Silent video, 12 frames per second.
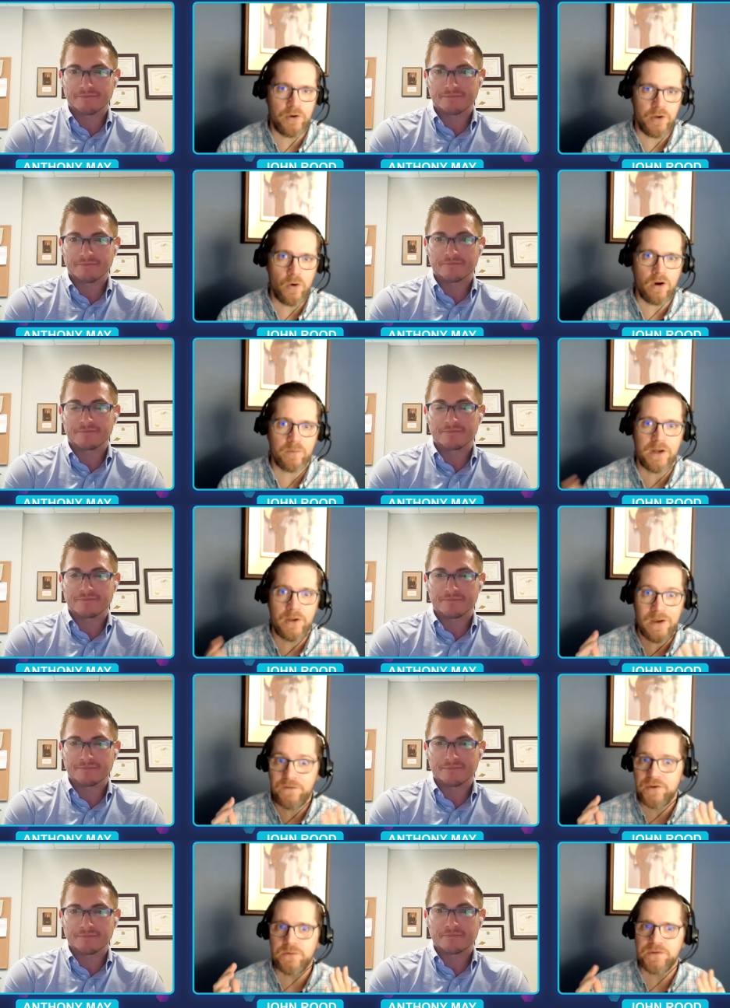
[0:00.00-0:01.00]
Speaker 1: in New York, but you
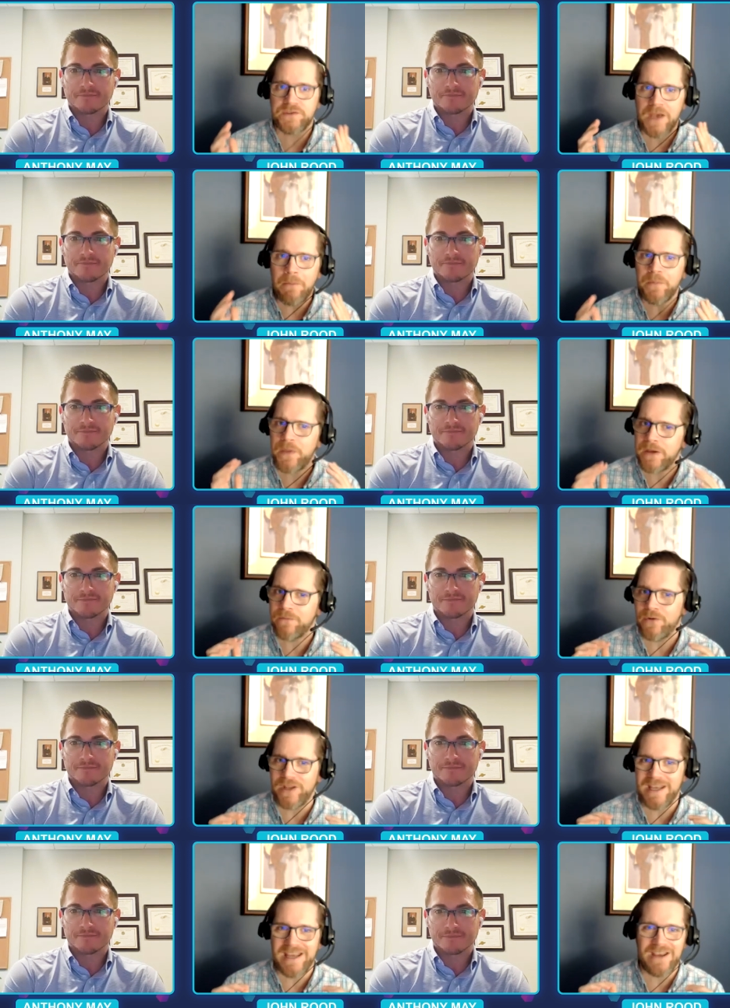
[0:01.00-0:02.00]
have to do something
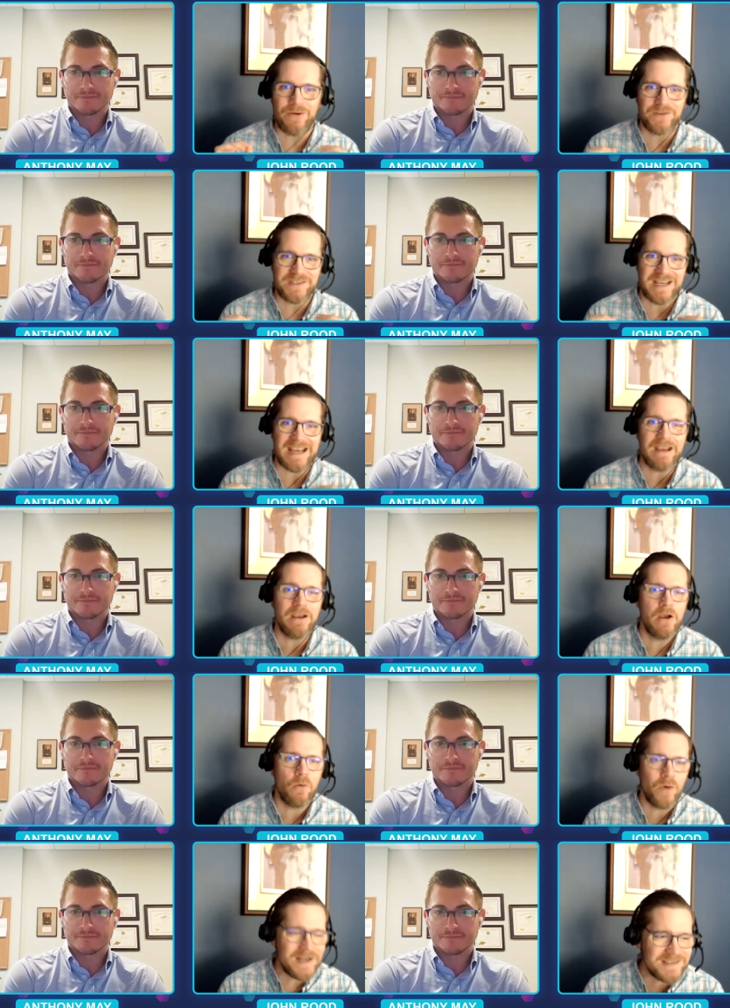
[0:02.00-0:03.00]
for the EEOC.
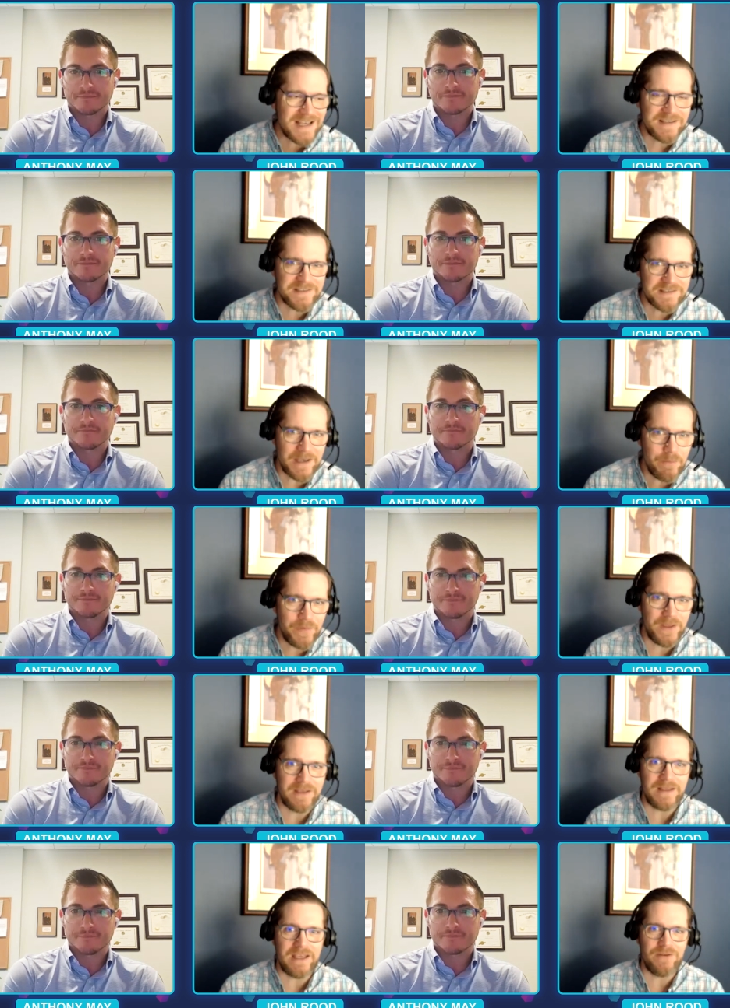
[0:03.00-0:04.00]
What is that
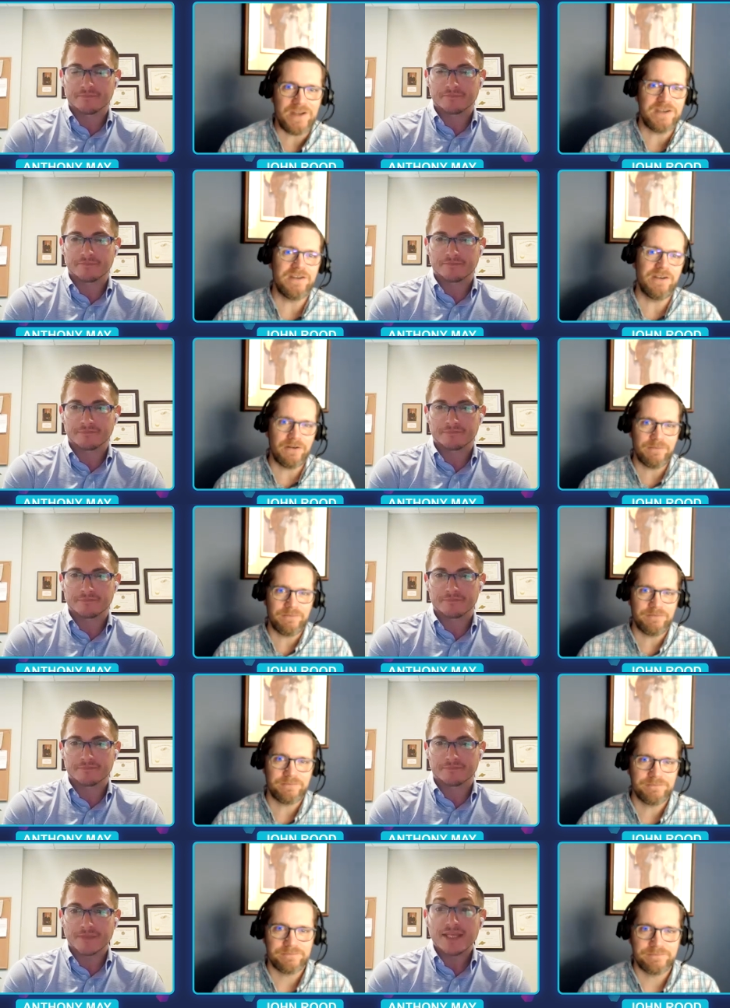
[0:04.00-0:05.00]
something that you need to do?
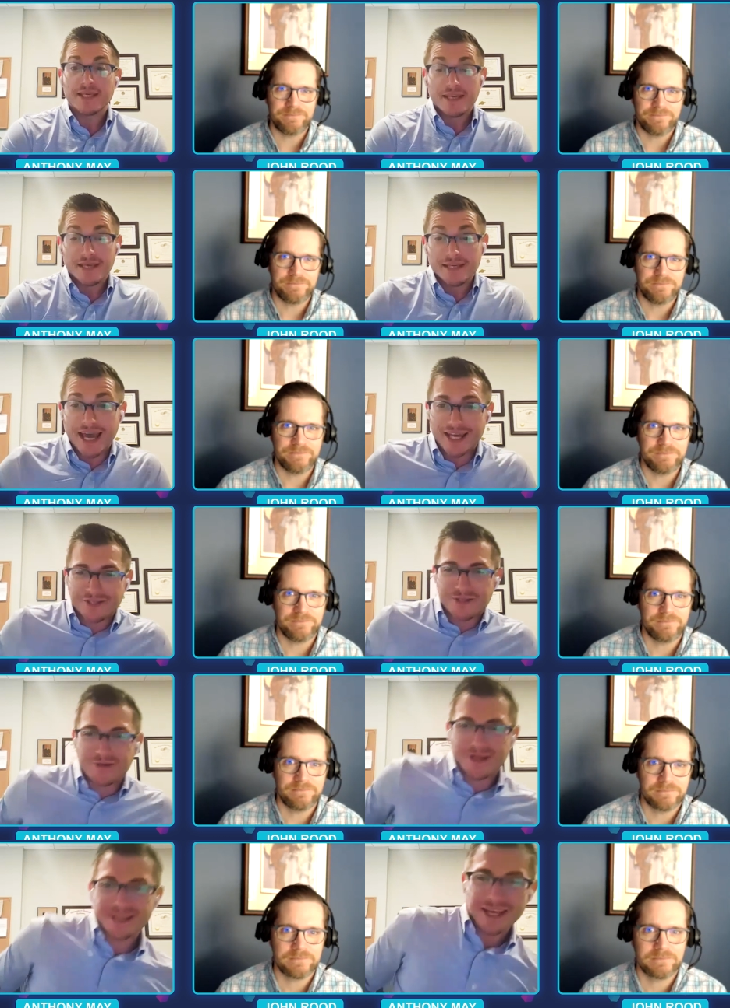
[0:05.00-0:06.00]
Speaker 2: Yeah,
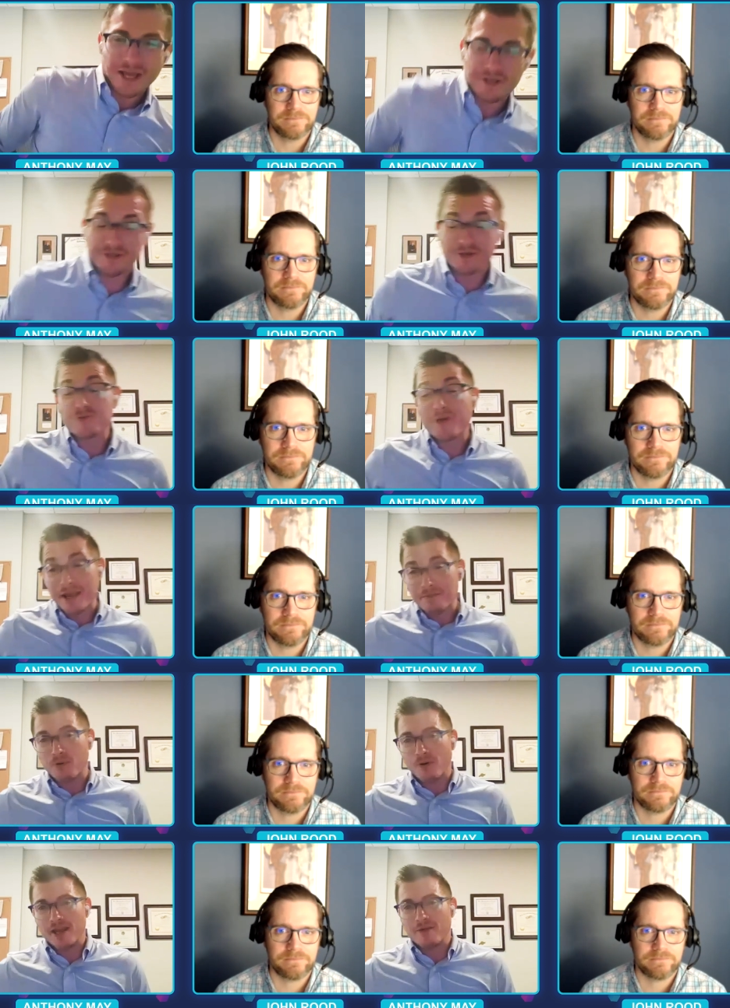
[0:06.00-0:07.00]
so it, it's a
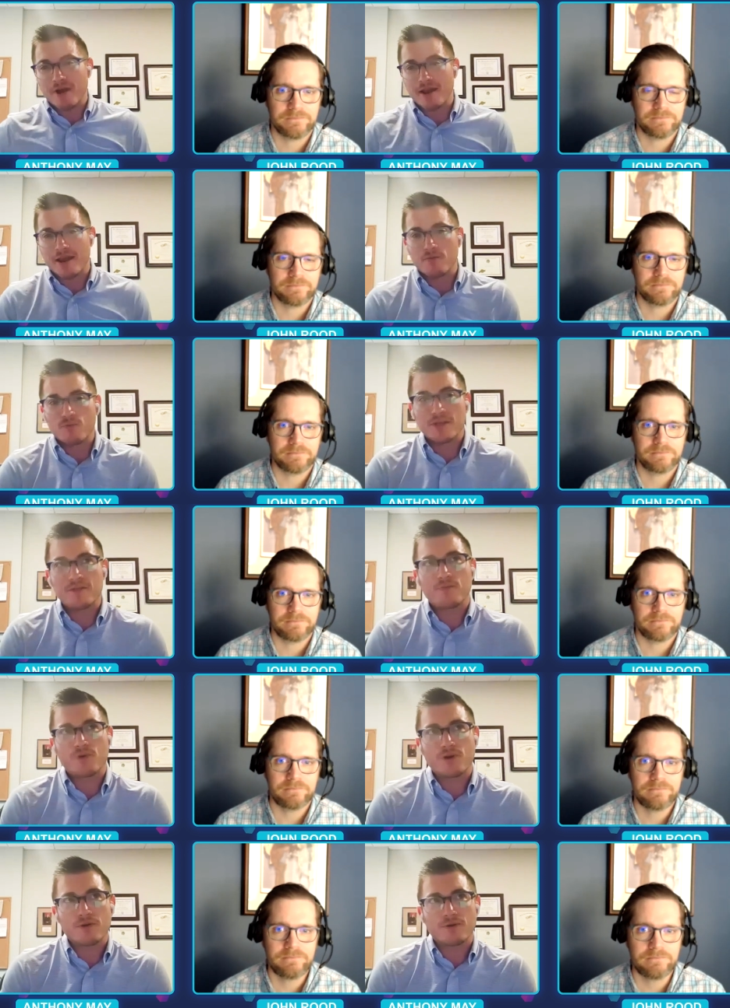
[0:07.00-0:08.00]
great point, right? And
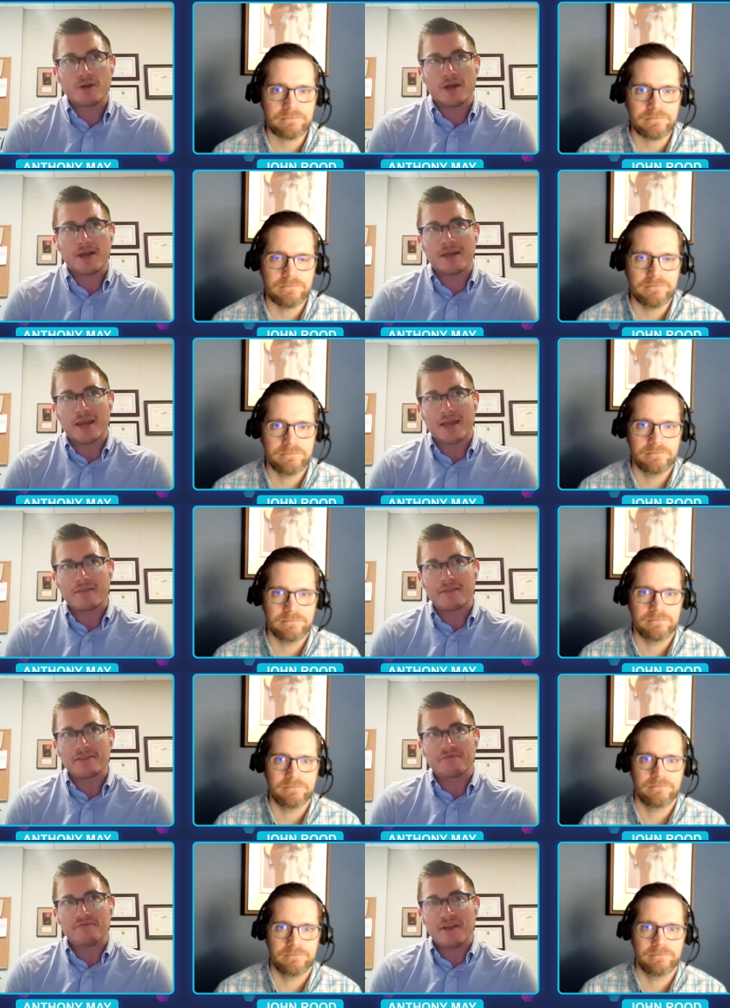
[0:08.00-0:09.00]
we we're again
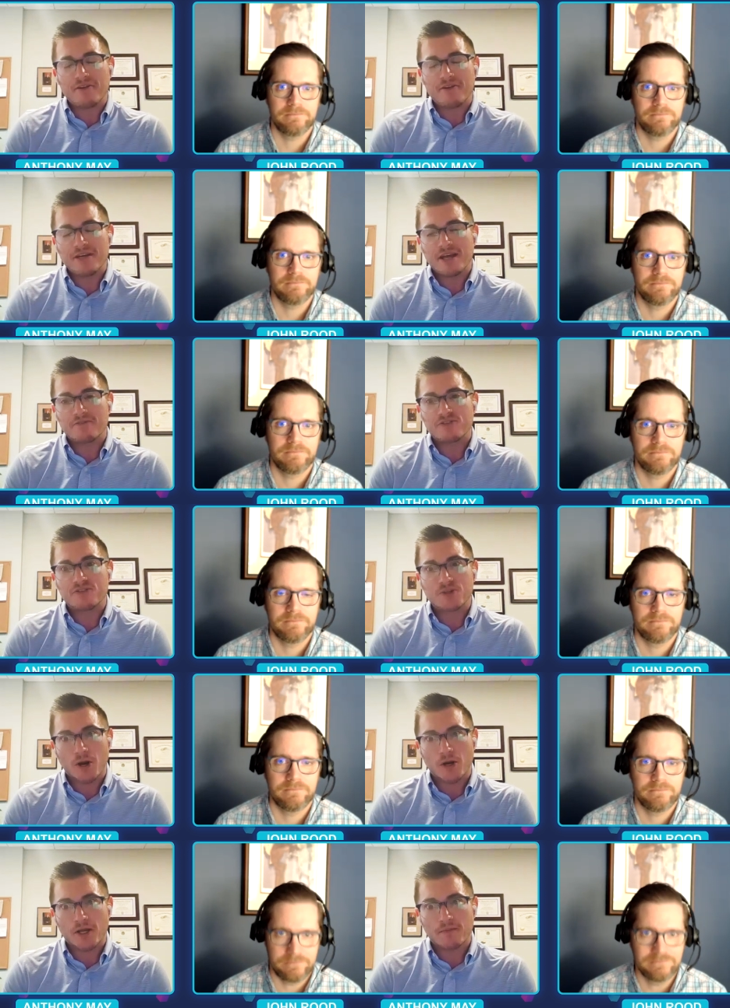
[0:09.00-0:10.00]
at this very kind of
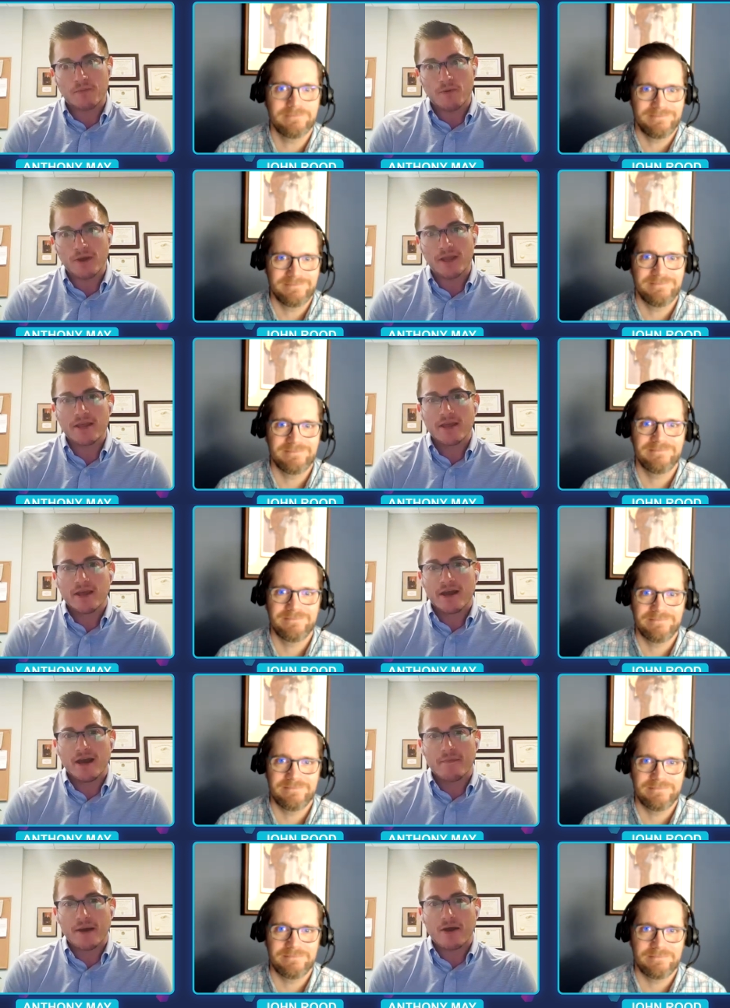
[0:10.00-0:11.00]
starting point
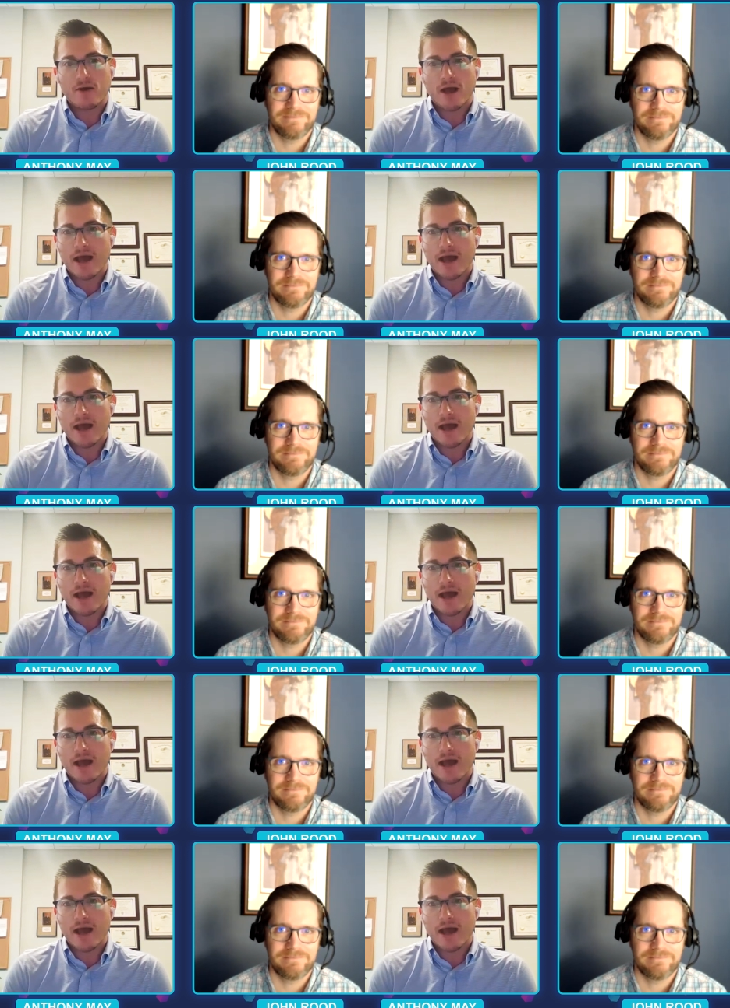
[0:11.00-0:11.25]
about